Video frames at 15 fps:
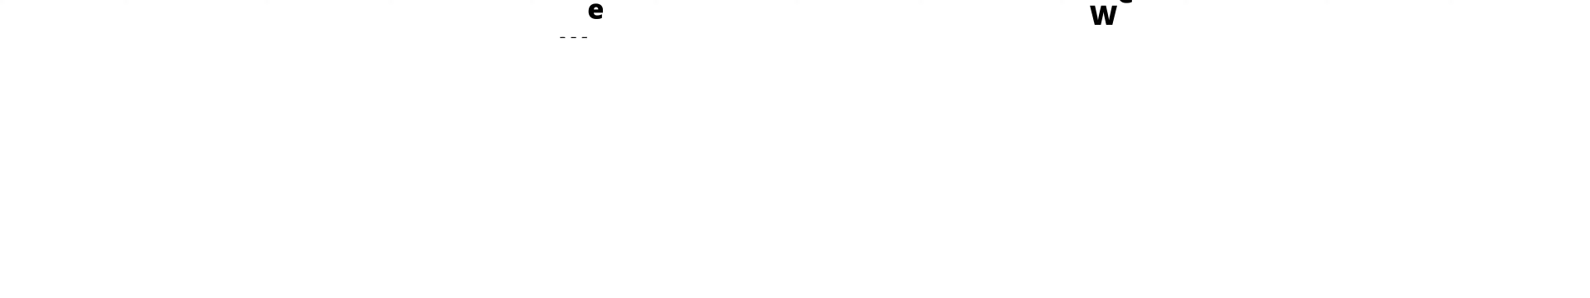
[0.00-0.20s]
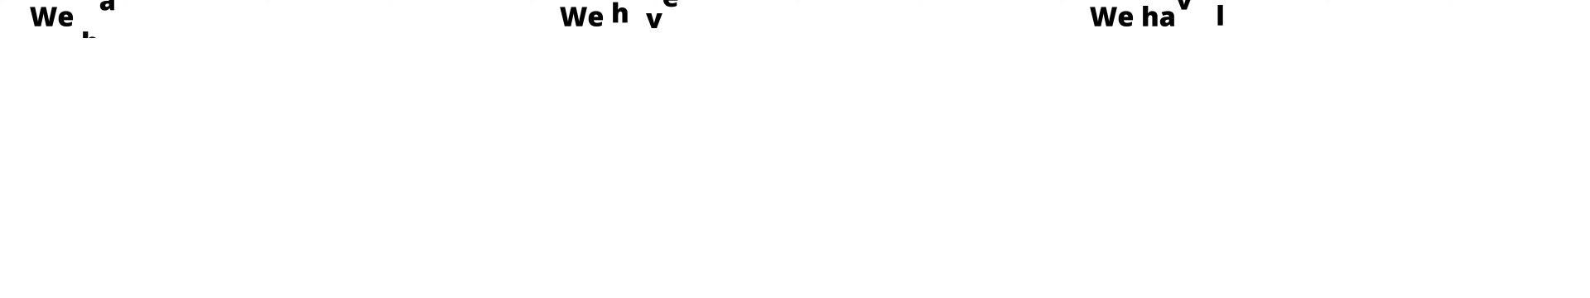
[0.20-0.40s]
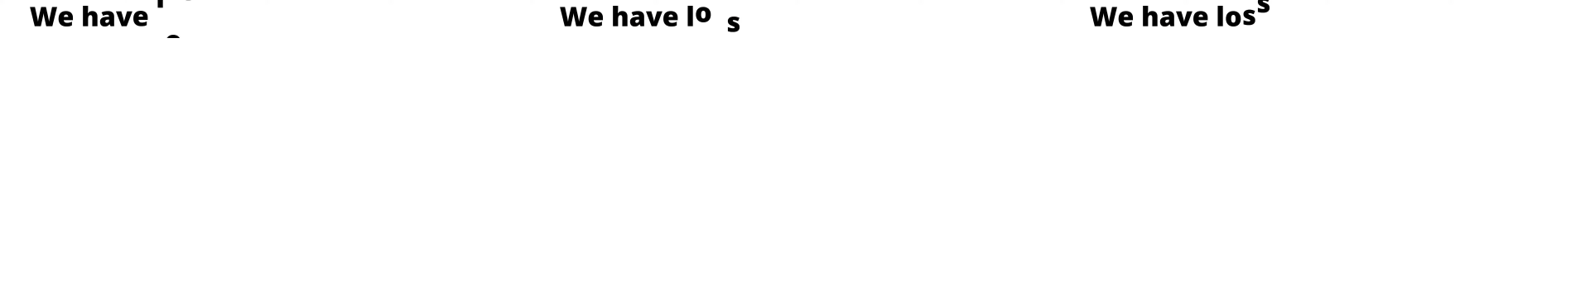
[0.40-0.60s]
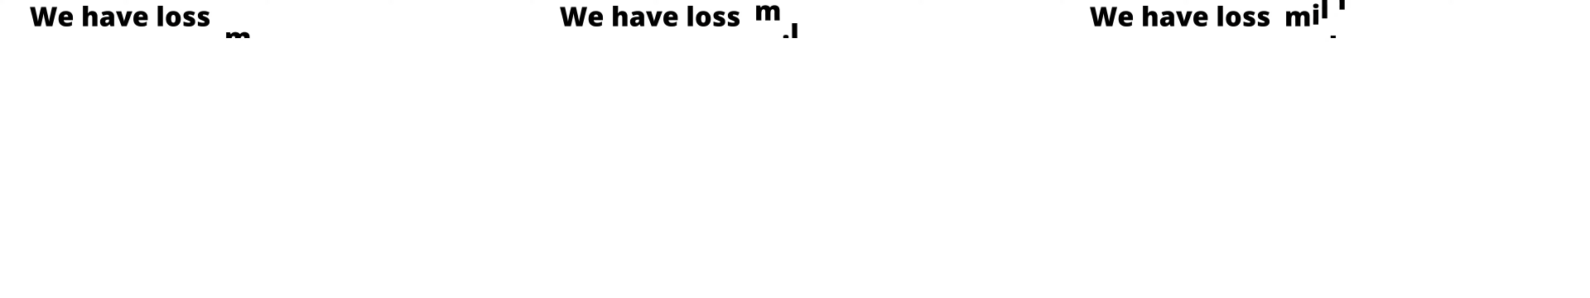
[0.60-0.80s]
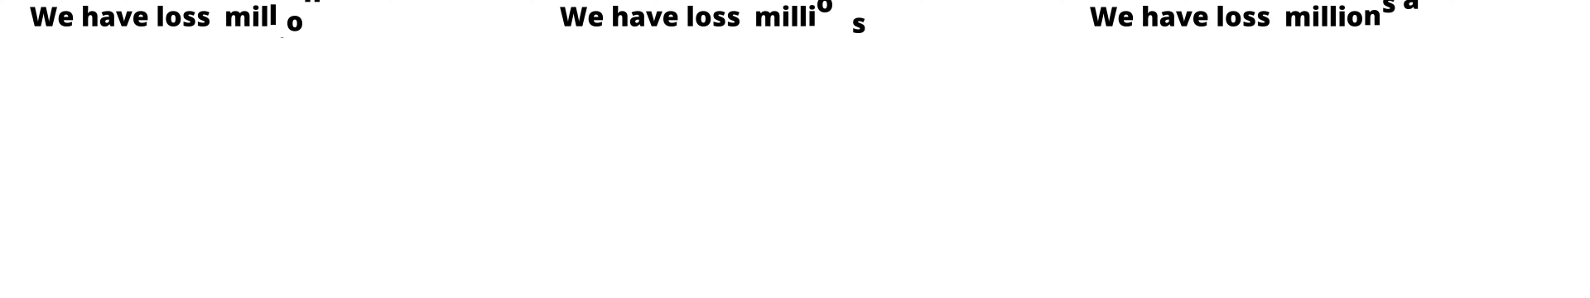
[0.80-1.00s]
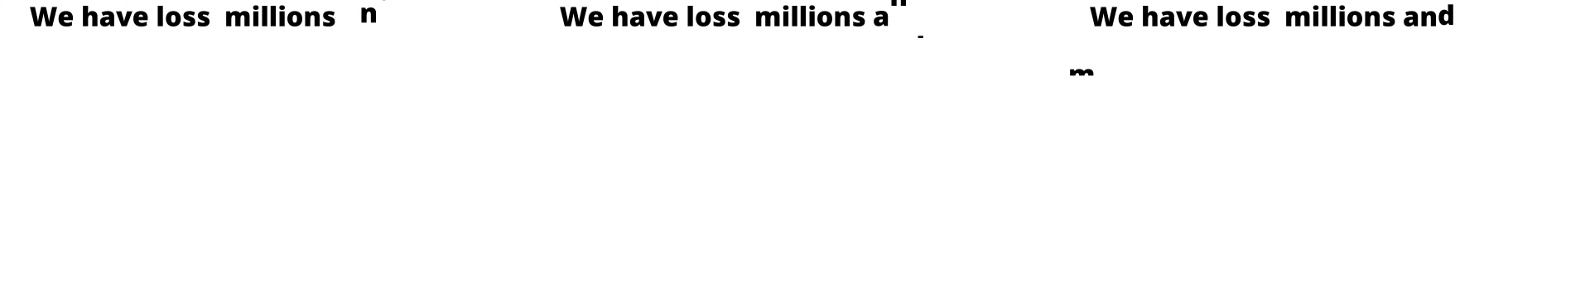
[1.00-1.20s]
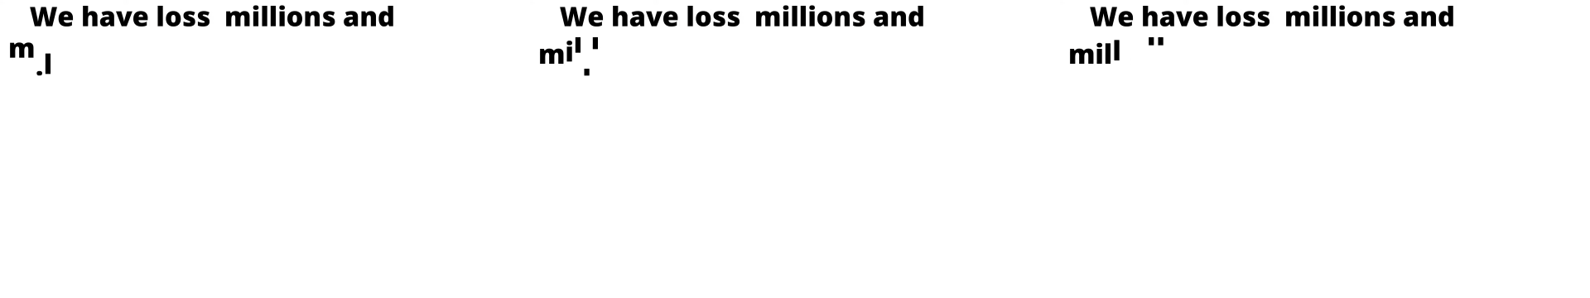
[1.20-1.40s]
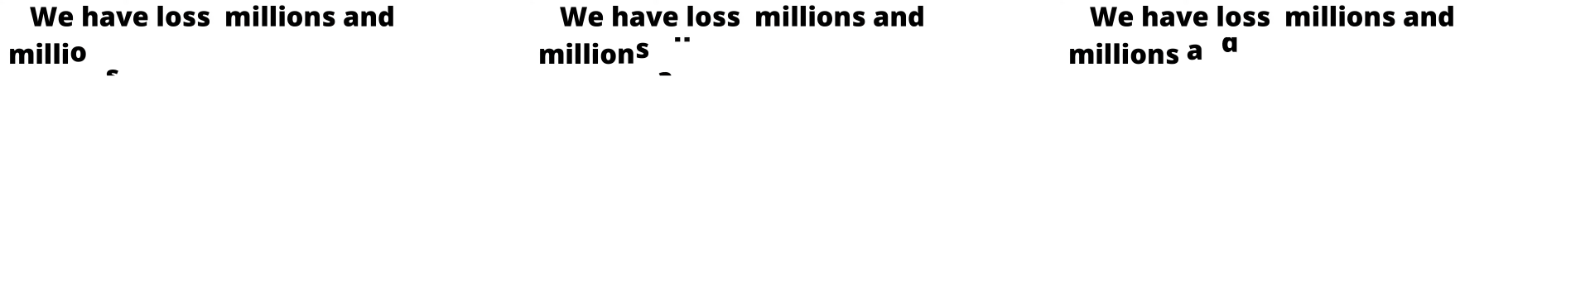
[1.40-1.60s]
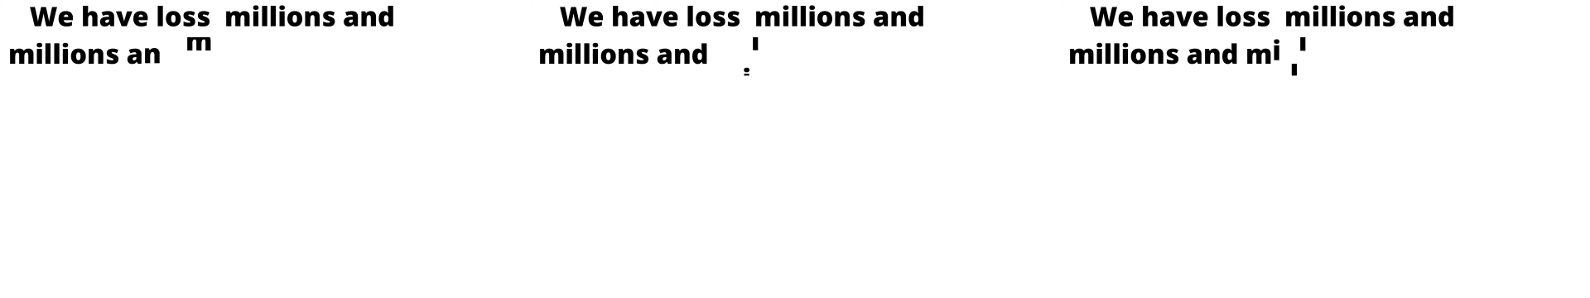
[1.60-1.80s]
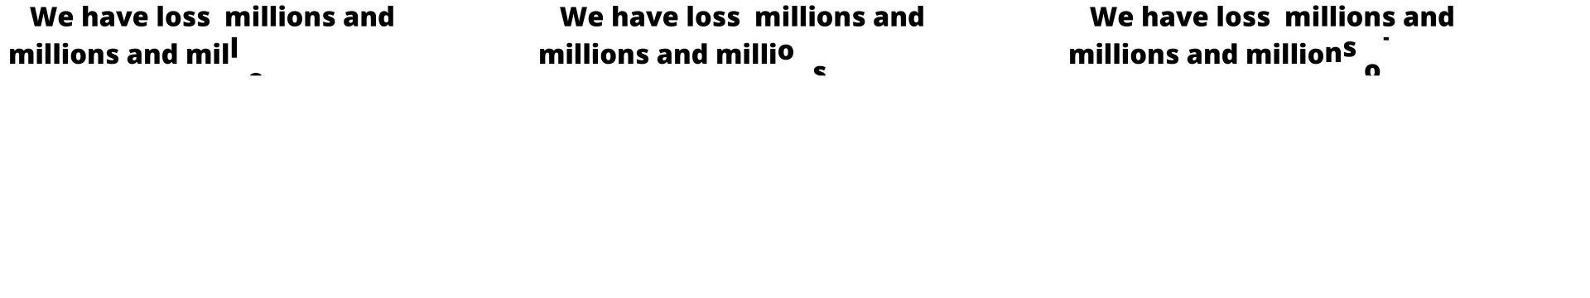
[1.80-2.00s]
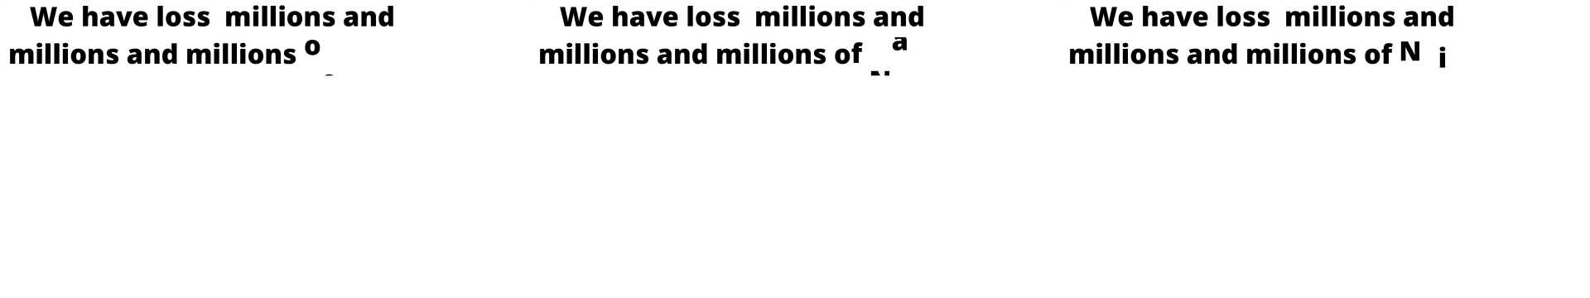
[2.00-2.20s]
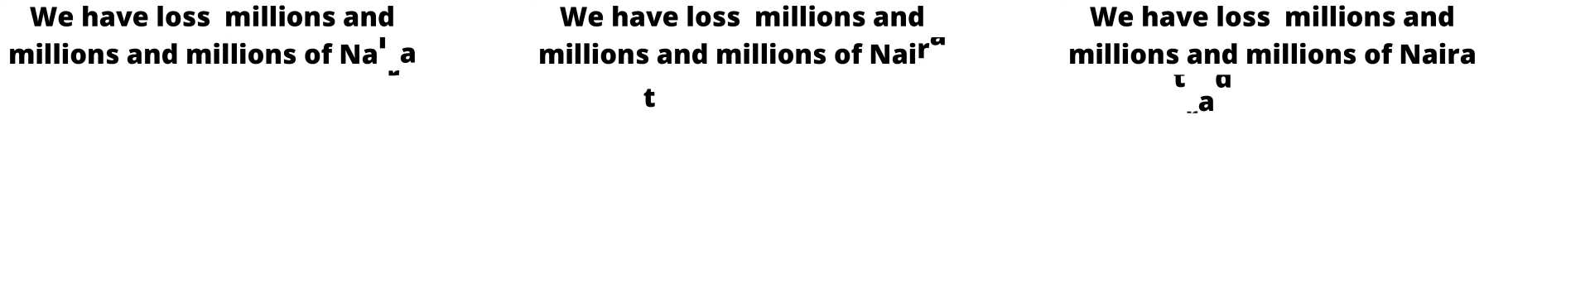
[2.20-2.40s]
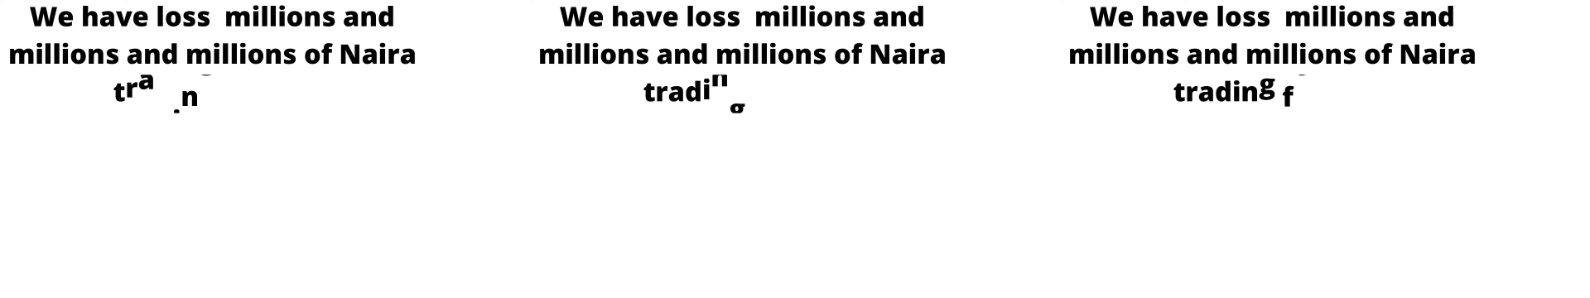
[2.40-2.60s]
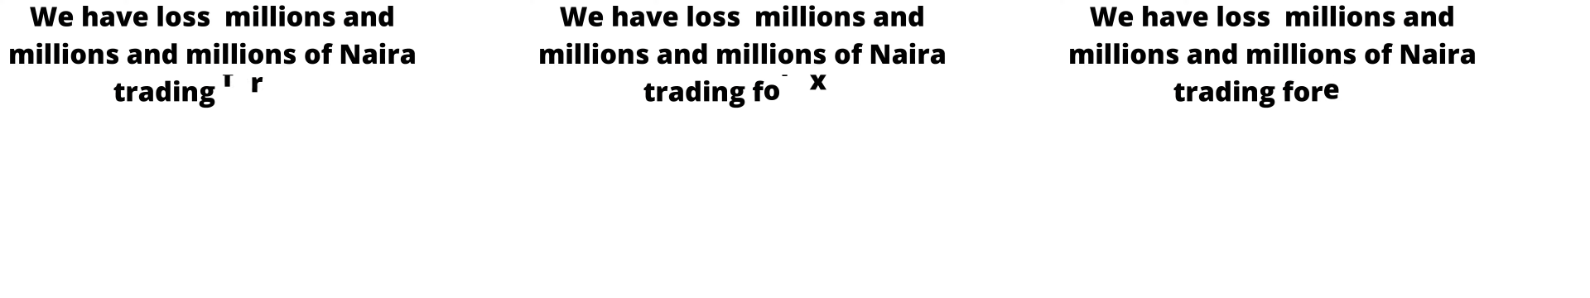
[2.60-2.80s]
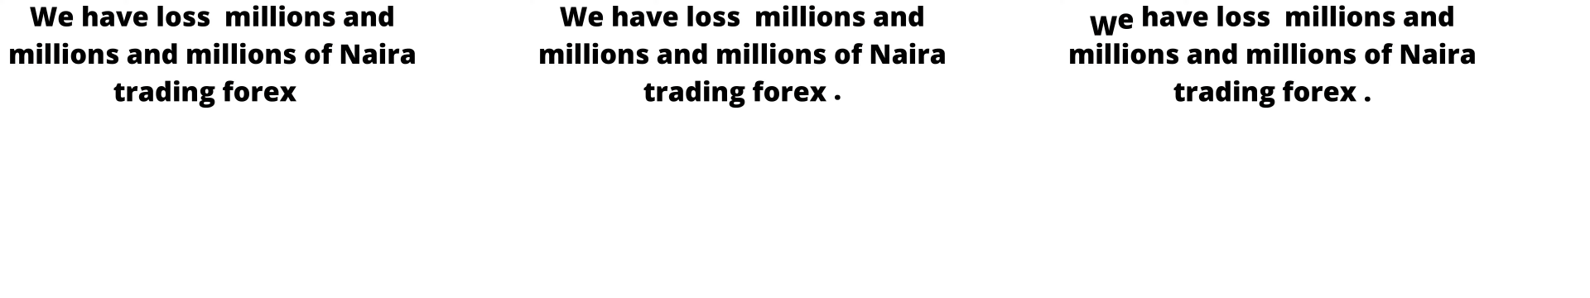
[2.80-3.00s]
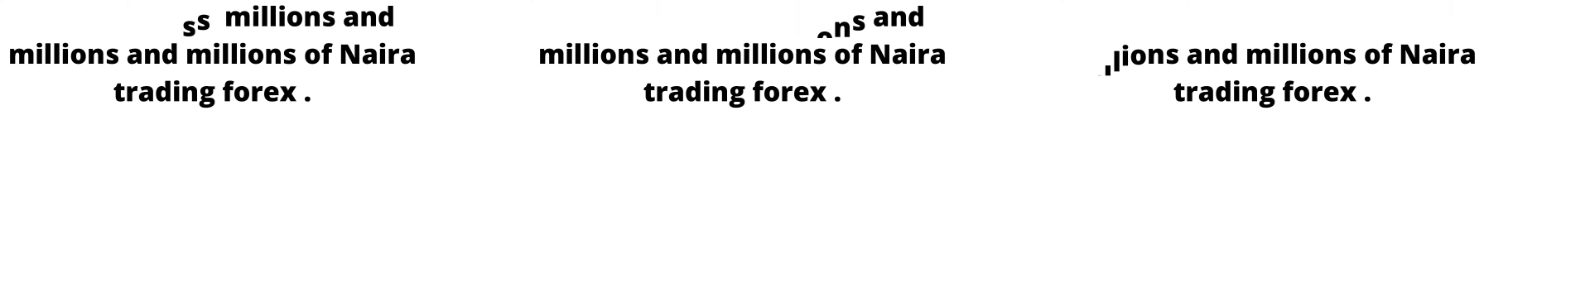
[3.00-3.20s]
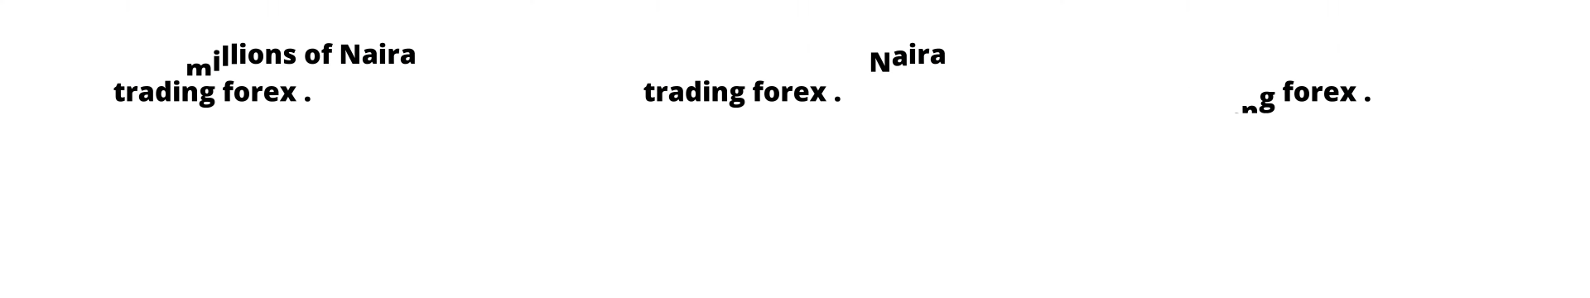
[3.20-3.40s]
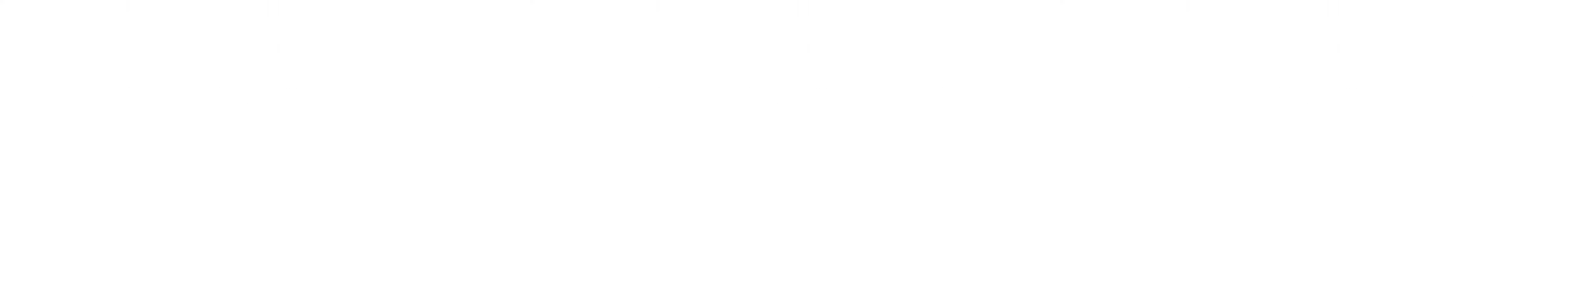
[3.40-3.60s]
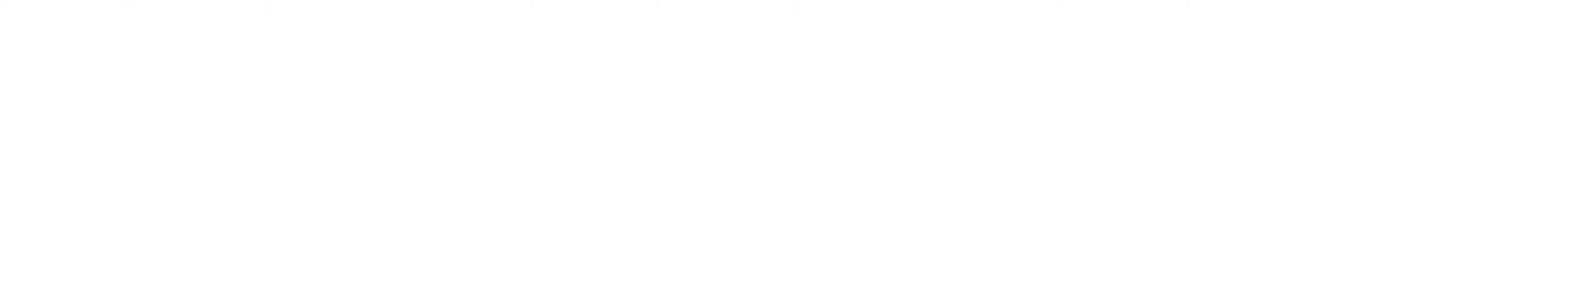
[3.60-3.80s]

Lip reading: No face is visible, so there are no lips to read.